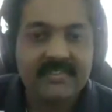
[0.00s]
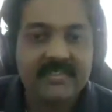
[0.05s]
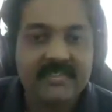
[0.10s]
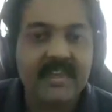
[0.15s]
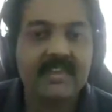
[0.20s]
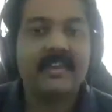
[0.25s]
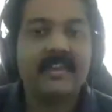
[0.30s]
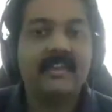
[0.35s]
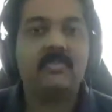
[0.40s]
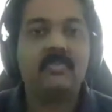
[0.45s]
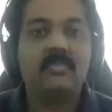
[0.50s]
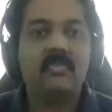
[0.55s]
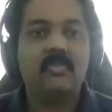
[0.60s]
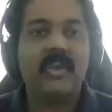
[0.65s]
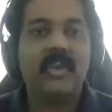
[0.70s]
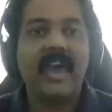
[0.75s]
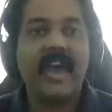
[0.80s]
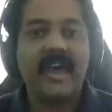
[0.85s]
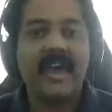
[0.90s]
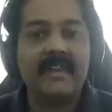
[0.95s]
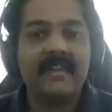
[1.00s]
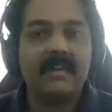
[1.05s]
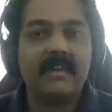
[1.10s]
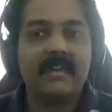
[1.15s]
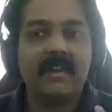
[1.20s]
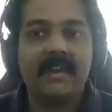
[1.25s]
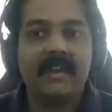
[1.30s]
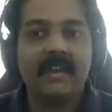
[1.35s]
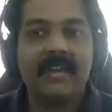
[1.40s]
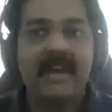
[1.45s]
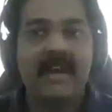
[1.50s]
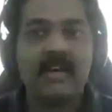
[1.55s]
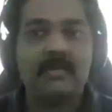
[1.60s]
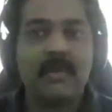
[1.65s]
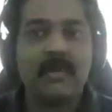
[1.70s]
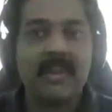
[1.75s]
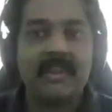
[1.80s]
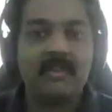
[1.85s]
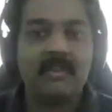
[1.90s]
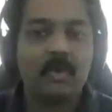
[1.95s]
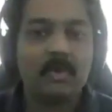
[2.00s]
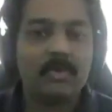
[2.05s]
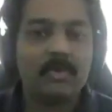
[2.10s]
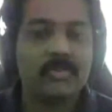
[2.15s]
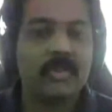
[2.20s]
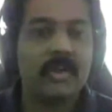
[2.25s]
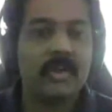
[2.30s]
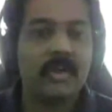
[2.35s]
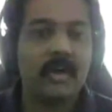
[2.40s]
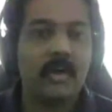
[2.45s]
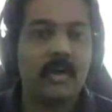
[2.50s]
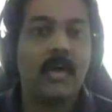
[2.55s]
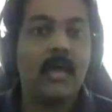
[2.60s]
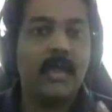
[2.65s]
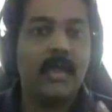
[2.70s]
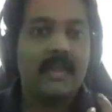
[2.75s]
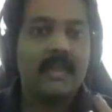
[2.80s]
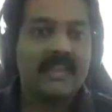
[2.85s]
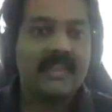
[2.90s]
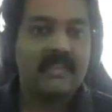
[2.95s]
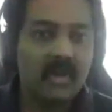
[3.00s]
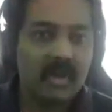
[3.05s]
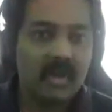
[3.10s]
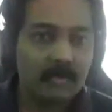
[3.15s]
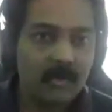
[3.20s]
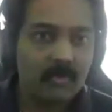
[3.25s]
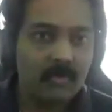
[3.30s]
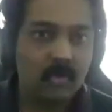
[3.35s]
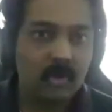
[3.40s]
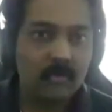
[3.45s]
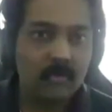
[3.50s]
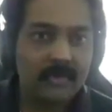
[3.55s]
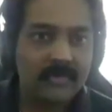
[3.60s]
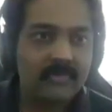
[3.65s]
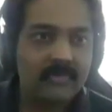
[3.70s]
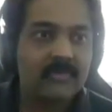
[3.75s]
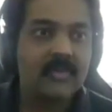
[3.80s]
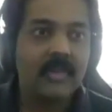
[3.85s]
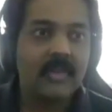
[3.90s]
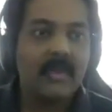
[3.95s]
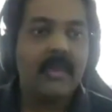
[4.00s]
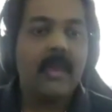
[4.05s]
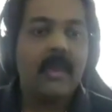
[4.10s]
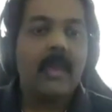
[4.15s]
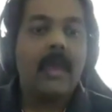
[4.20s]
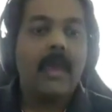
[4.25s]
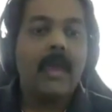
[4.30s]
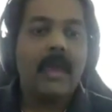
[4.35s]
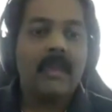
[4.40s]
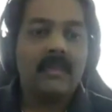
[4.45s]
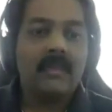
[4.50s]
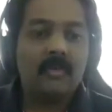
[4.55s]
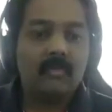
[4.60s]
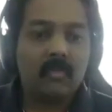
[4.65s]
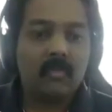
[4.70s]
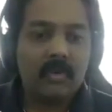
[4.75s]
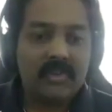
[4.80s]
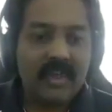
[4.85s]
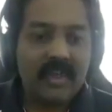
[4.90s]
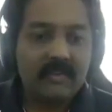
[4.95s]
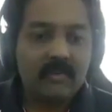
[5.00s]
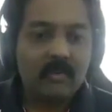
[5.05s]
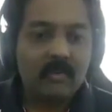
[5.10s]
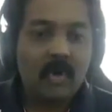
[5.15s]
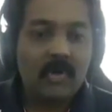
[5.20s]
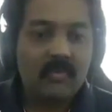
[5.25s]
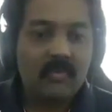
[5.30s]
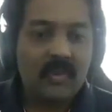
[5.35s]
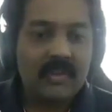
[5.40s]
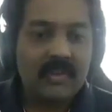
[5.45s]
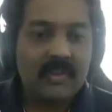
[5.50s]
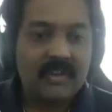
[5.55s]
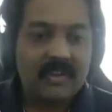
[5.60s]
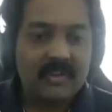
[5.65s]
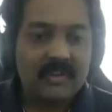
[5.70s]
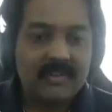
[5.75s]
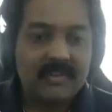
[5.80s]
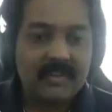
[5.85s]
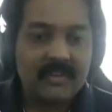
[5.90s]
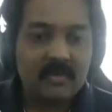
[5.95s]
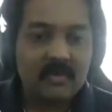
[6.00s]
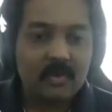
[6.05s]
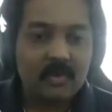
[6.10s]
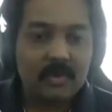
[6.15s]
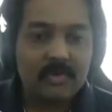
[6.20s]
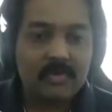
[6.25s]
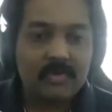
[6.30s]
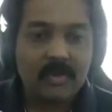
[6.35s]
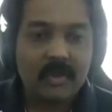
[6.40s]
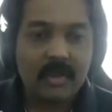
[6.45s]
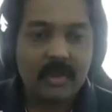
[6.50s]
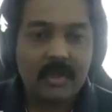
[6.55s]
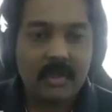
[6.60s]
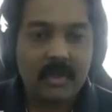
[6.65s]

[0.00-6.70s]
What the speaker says: target we had in our mind was network performance, and for that what we did here was